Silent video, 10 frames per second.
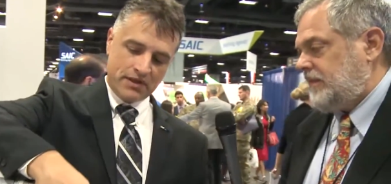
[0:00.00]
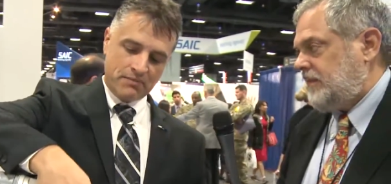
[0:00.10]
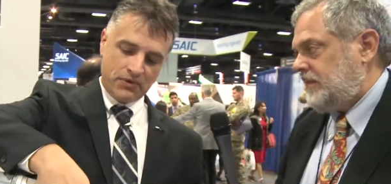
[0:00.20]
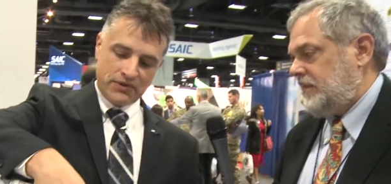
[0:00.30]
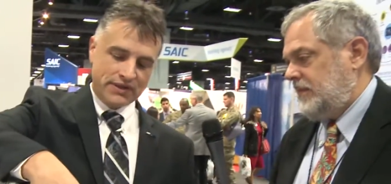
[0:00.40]
Speaker 1: you
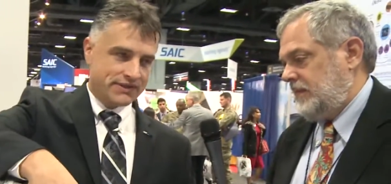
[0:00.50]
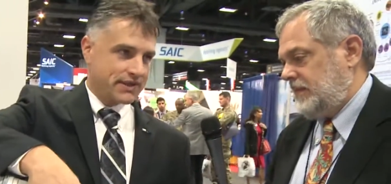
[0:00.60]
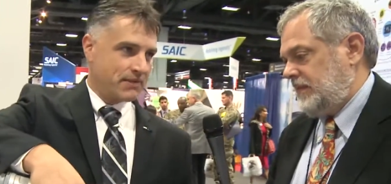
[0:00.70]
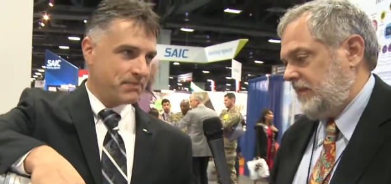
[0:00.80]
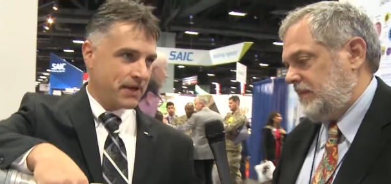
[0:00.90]
pull this
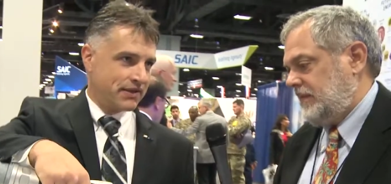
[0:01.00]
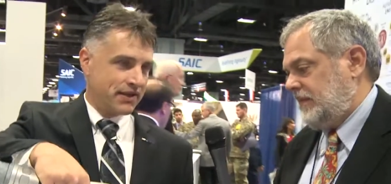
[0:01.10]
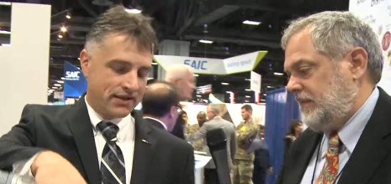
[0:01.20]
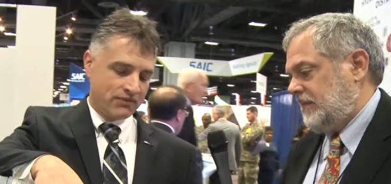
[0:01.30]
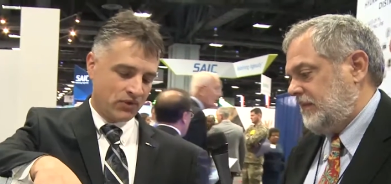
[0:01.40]
up, and
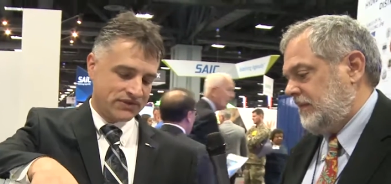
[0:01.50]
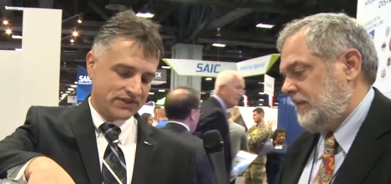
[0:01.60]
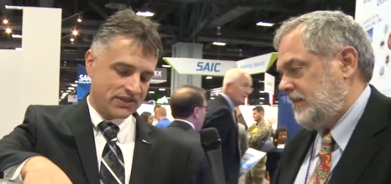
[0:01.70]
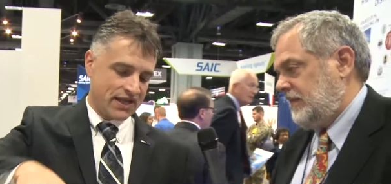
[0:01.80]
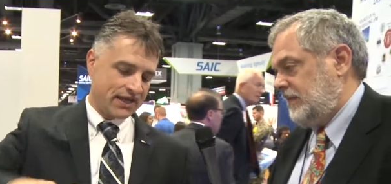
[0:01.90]
then once
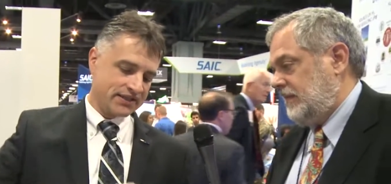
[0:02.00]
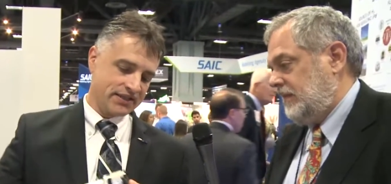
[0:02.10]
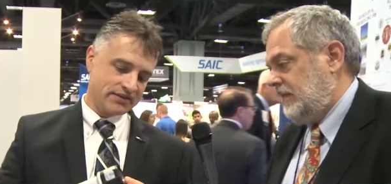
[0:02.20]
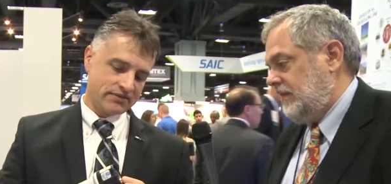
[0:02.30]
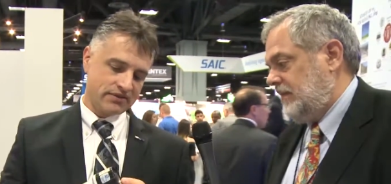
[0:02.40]
it's locked
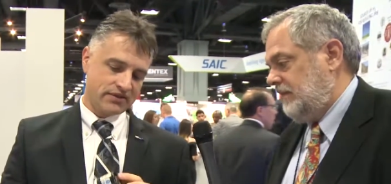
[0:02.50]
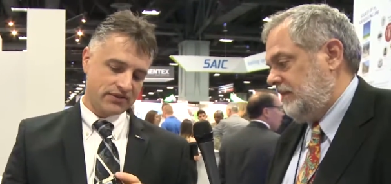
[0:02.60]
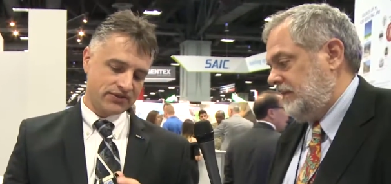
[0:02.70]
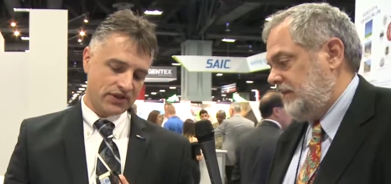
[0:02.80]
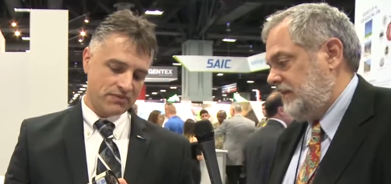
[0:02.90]
in,
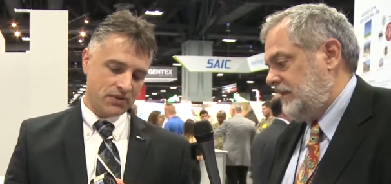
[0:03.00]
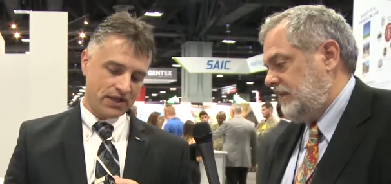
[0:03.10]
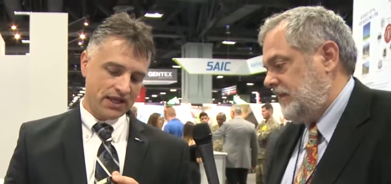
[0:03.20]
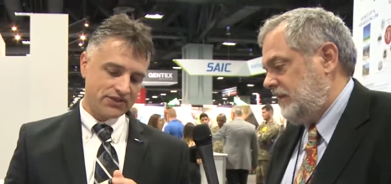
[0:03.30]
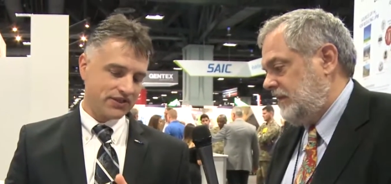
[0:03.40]
there's a
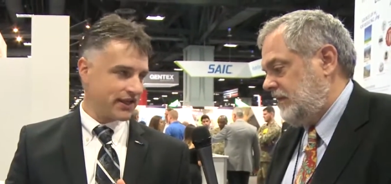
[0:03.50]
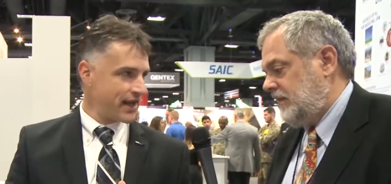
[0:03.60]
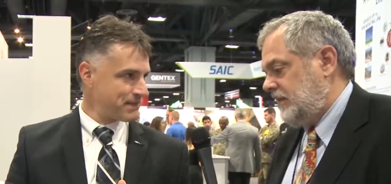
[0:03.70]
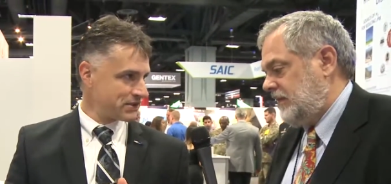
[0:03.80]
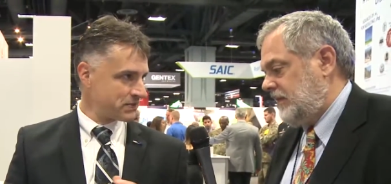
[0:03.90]
communication that
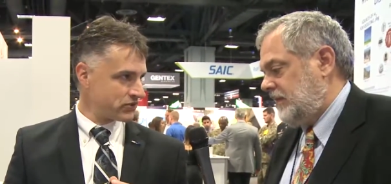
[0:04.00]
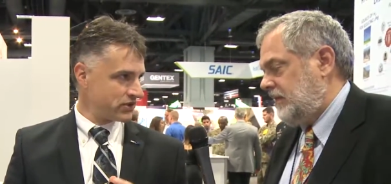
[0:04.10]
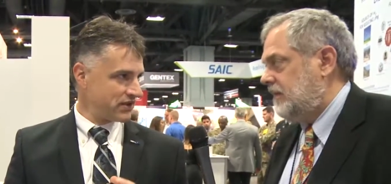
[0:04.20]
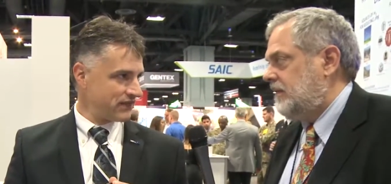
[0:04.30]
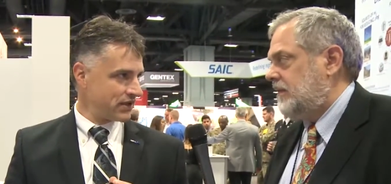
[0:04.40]
happens
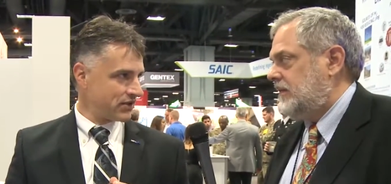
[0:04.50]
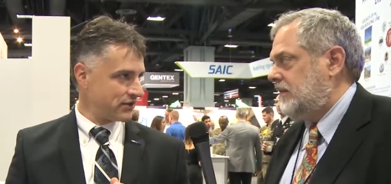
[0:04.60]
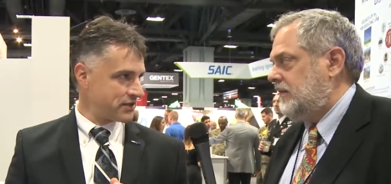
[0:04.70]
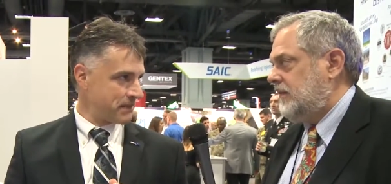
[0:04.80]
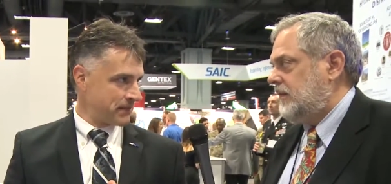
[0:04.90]
between the vehicle
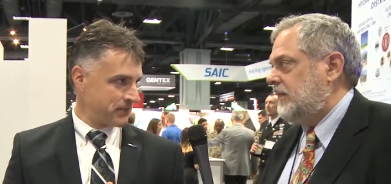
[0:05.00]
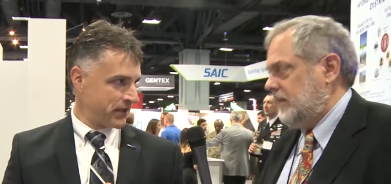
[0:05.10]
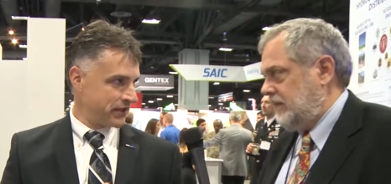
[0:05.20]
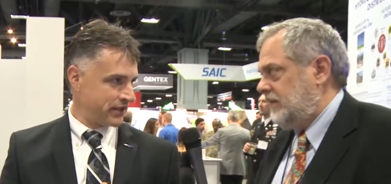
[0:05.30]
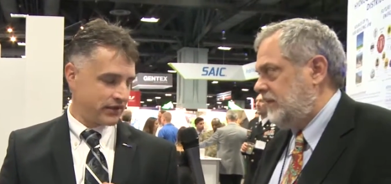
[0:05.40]
and the pump
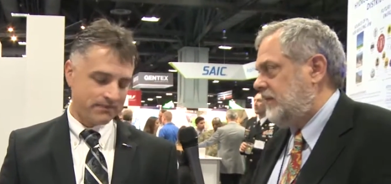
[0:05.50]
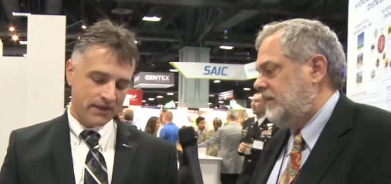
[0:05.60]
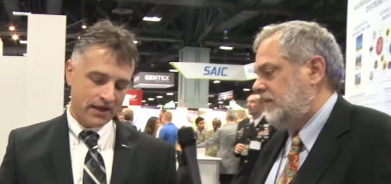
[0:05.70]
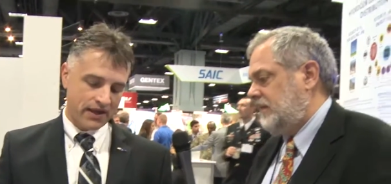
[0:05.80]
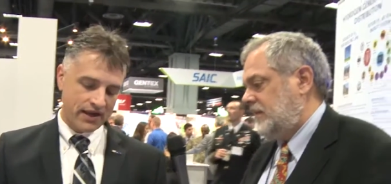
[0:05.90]
right here.
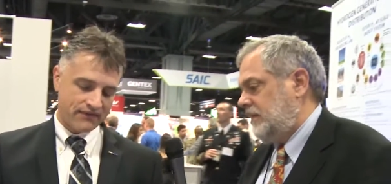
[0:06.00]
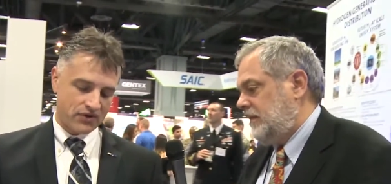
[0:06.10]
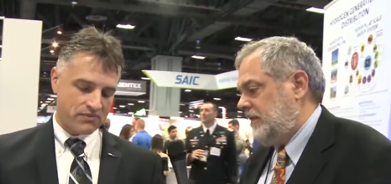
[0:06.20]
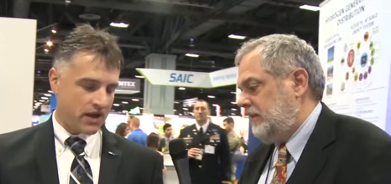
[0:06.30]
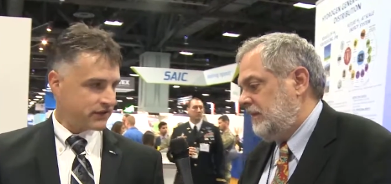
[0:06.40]
And
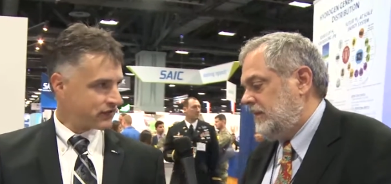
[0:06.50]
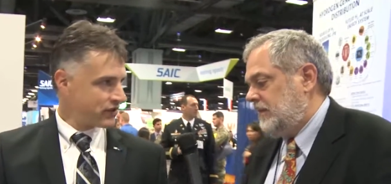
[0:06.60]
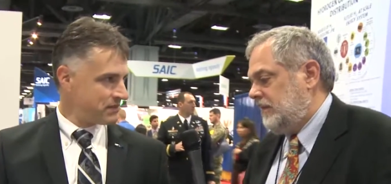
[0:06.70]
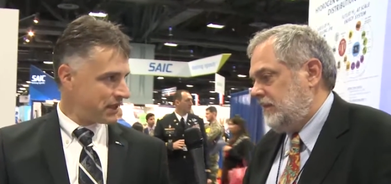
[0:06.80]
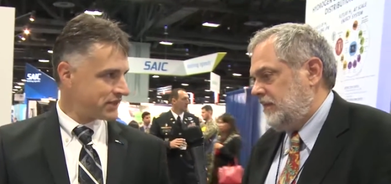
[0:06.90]
after about
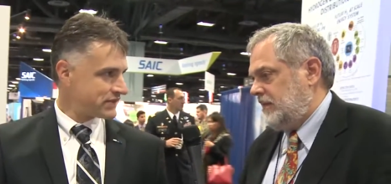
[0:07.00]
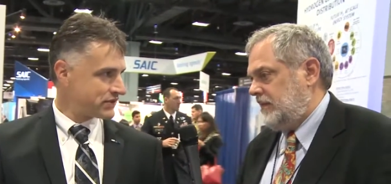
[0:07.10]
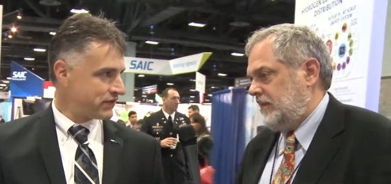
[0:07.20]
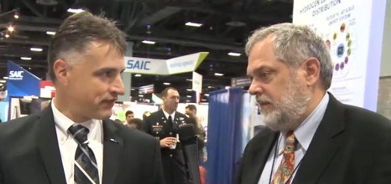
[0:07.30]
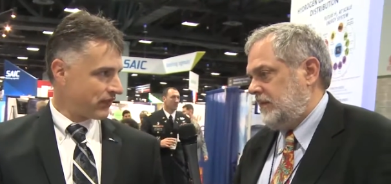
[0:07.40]
three
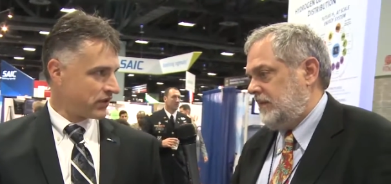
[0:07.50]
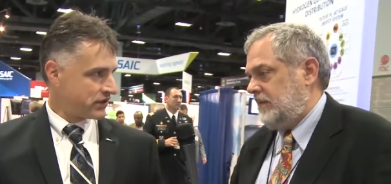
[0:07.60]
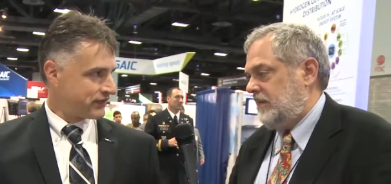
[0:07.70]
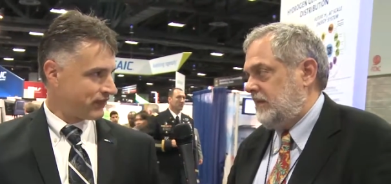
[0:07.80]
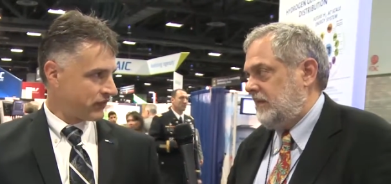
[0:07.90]
minutes, you
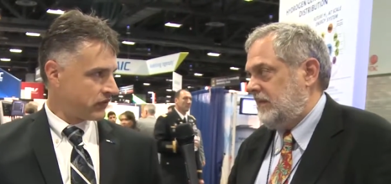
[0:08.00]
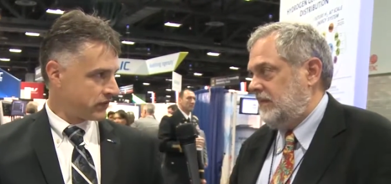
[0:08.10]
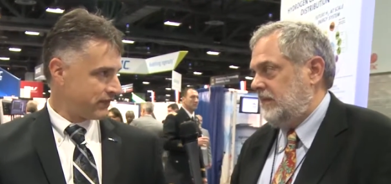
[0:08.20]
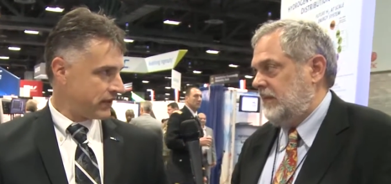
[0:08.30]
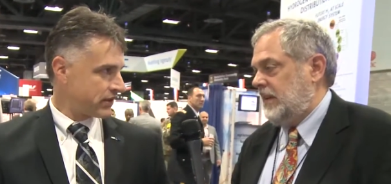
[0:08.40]
fully fuel
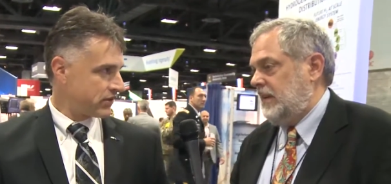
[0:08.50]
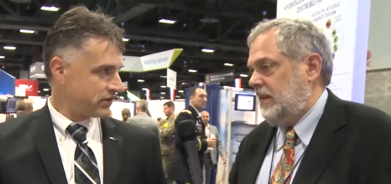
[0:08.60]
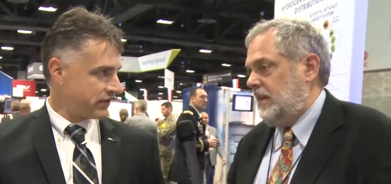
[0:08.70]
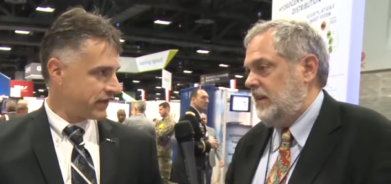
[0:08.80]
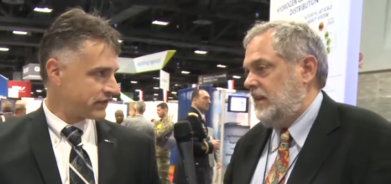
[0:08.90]
the vehicle
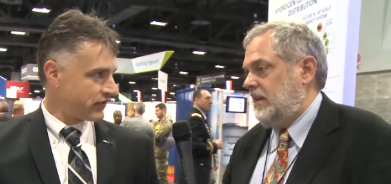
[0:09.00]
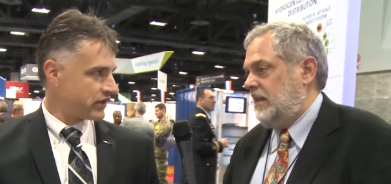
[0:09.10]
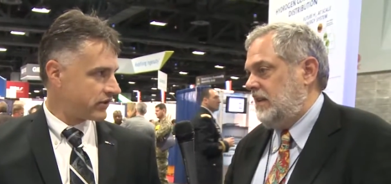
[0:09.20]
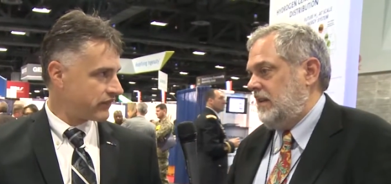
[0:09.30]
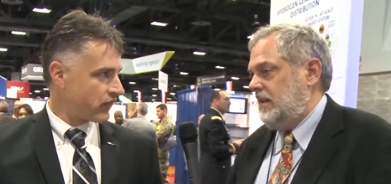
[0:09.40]
and you get
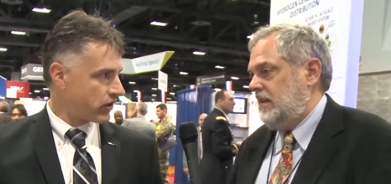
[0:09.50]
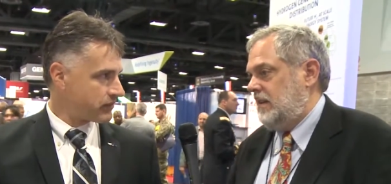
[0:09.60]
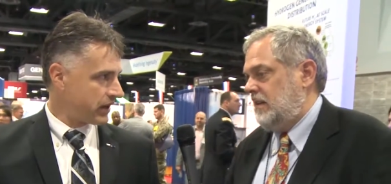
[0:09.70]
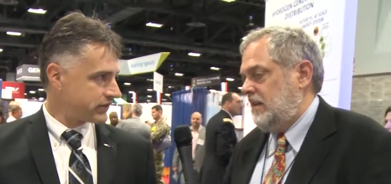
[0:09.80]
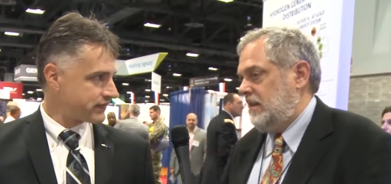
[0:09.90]
300 to
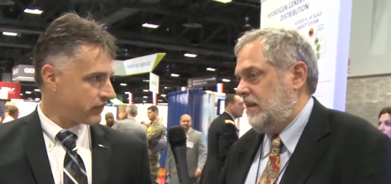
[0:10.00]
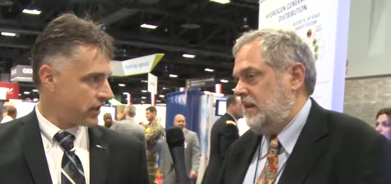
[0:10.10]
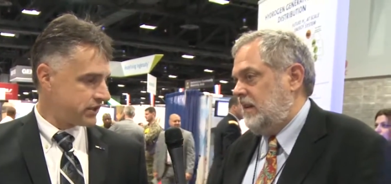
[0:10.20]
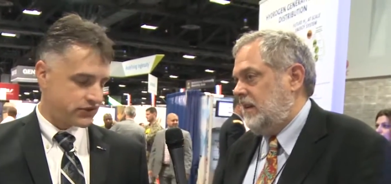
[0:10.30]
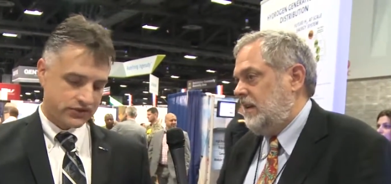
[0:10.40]
400 miles of
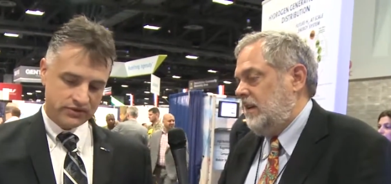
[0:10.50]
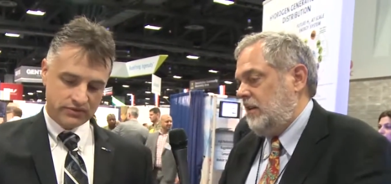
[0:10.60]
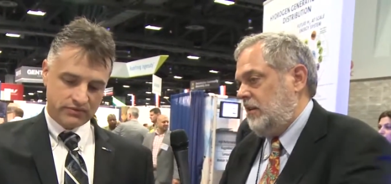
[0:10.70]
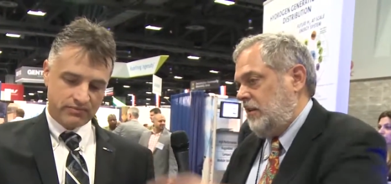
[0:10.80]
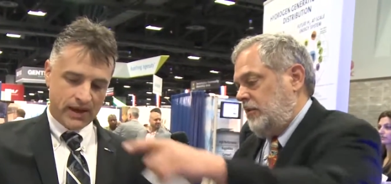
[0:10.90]
range.
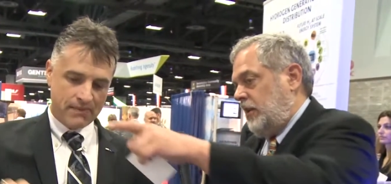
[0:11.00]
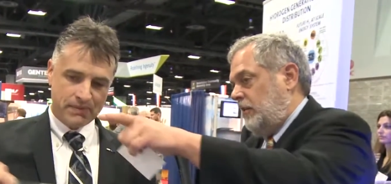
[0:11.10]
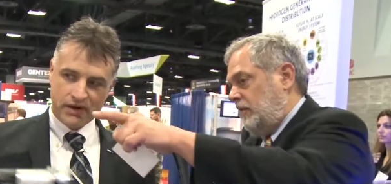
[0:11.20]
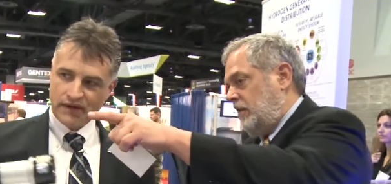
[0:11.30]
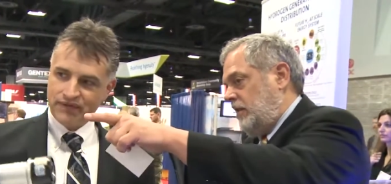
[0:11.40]
Pop
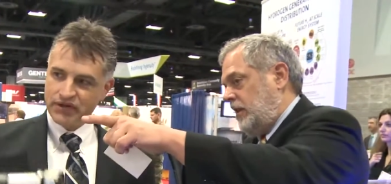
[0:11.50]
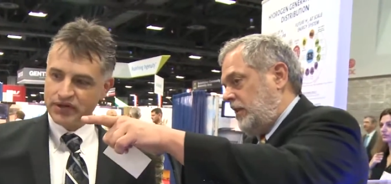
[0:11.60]
so off, you